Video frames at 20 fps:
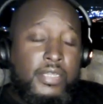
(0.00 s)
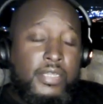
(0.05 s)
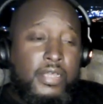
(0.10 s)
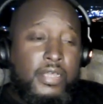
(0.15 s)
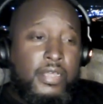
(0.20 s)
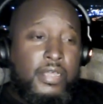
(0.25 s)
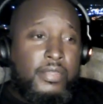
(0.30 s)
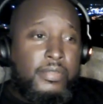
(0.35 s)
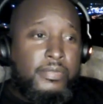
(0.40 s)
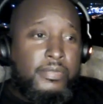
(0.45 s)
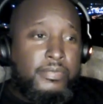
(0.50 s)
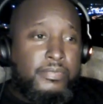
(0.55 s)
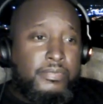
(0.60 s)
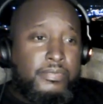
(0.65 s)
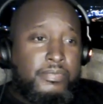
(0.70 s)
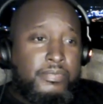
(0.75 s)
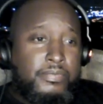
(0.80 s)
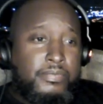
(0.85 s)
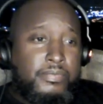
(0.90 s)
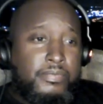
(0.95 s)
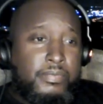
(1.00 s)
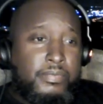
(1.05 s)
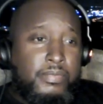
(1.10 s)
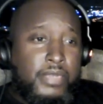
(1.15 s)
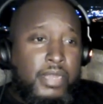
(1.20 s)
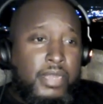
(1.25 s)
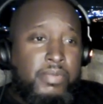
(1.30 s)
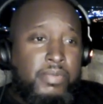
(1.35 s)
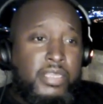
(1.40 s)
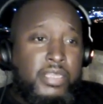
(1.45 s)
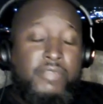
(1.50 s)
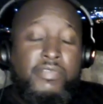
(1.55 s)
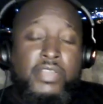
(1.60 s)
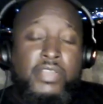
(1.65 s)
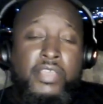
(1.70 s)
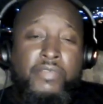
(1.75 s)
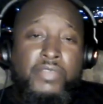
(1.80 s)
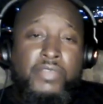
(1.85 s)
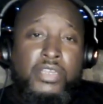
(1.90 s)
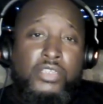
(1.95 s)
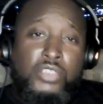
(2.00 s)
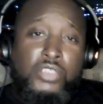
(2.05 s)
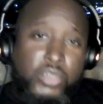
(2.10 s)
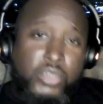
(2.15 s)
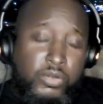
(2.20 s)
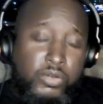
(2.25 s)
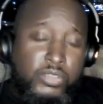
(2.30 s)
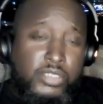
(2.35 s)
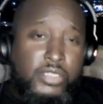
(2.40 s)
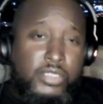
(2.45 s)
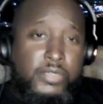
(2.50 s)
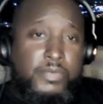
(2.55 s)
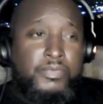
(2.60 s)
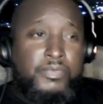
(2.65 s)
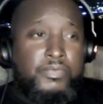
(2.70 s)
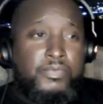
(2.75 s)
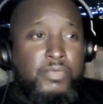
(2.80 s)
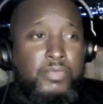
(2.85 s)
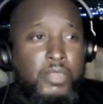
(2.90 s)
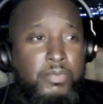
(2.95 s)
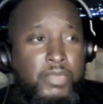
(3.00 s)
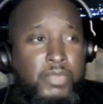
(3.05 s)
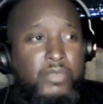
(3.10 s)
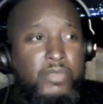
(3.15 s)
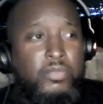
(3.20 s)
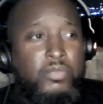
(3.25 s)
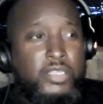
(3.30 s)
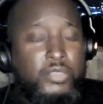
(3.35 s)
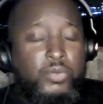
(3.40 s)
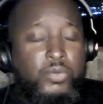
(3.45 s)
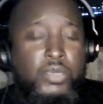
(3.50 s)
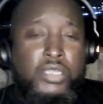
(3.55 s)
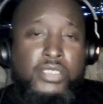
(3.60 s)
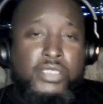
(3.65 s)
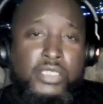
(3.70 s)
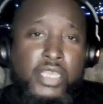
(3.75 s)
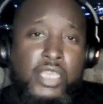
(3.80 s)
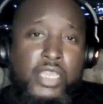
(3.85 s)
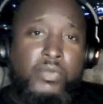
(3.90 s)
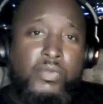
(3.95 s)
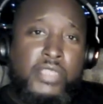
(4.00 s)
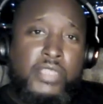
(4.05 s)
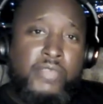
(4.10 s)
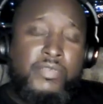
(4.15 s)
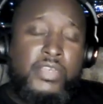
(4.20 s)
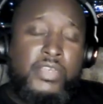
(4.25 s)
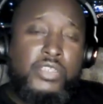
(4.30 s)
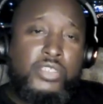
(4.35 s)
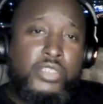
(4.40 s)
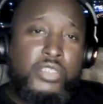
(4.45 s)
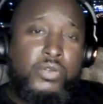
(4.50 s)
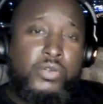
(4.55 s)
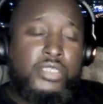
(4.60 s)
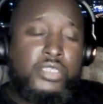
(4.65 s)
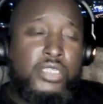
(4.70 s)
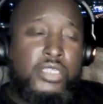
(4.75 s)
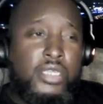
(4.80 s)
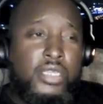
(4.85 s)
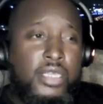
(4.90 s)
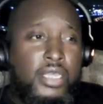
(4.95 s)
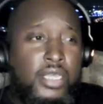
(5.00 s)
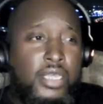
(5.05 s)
Um, and I believe living in Jersey. That's what he said. He was living in Jersey.